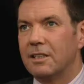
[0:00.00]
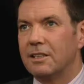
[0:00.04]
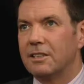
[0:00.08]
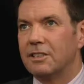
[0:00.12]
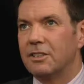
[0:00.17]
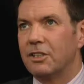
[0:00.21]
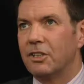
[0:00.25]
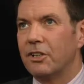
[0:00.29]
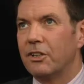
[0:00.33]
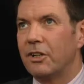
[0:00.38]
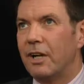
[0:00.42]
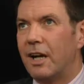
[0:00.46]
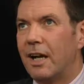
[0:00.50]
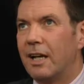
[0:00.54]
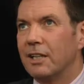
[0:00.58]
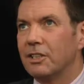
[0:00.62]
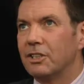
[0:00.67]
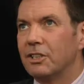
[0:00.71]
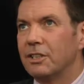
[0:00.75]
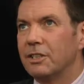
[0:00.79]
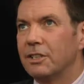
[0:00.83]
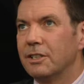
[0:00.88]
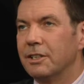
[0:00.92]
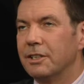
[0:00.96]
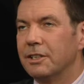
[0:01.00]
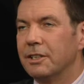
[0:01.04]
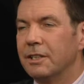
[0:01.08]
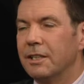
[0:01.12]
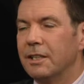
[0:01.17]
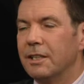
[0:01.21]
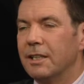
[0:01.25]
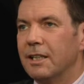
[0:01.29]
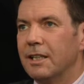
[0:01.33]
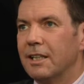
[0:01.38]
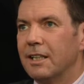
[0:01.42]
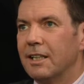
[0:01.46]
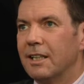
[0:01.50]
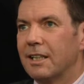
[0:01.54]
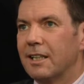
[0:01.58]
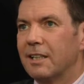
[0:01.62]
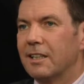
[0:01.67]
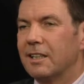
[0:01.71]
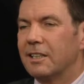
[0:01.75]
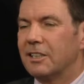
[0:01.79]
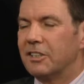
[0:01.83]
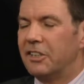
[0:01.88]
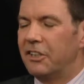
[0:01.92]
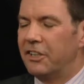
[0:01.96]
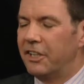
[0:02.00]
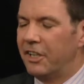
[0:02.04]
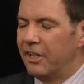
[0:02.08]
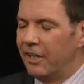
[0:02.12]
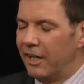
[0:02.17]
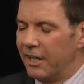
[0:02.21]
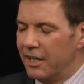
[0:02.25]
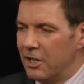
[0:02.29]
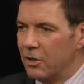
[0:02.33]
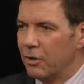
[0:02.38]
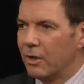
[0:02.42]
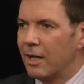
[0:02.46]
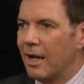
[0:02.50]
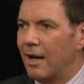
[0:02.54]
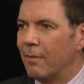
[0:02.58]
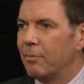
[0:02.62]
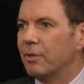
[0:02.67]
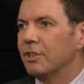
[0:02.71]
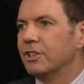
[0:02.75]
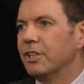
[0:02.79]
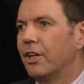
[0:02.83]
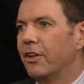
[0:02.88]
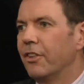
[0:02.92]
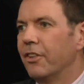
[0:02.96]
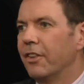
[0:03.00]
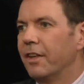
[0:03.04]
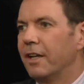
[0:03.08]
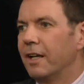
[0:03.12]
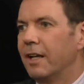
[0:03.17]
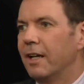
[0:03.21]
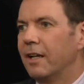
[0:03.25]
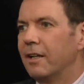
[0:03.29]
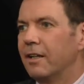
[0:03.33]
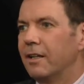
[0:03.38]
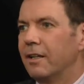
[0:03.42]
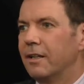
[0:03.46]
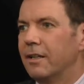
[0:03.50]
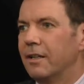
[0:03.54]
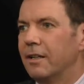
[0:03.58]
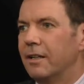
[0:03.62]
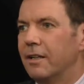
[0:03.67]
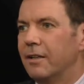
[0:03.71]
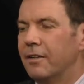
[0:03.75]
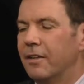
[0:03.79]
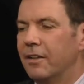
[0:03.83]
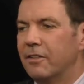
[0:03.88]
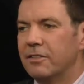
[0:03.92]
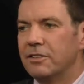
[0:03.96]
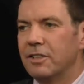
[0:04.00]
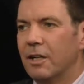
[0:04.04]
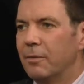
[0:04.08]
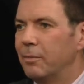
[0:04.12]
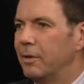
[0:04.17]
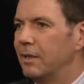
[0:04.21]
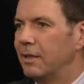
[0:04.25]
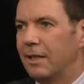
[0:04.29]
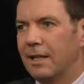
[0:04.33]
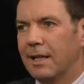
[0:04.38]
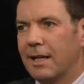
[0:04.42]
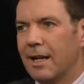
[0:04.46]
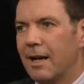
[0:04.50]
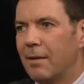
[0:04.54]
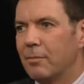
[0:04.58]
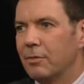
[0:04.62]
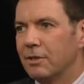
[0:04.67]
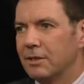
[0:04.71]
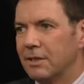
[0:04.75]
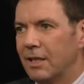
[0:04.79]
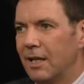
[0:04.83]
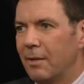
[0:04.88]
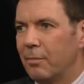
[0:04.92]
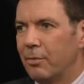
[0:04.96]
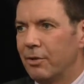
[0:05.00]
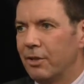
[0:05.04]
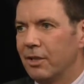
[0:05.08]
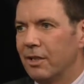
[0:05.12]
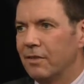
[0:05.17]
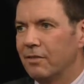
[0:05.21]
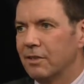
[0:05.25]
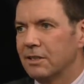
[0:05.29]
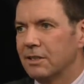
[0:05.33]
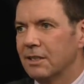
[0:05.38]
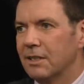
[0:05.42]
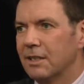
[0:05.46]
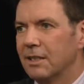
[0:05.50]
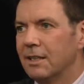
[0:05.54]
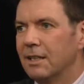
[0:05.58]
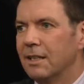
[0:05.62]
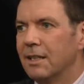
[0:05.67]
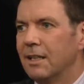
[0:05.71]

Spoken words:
no actual, there are new cameras on there. There's not been any cameras there previously.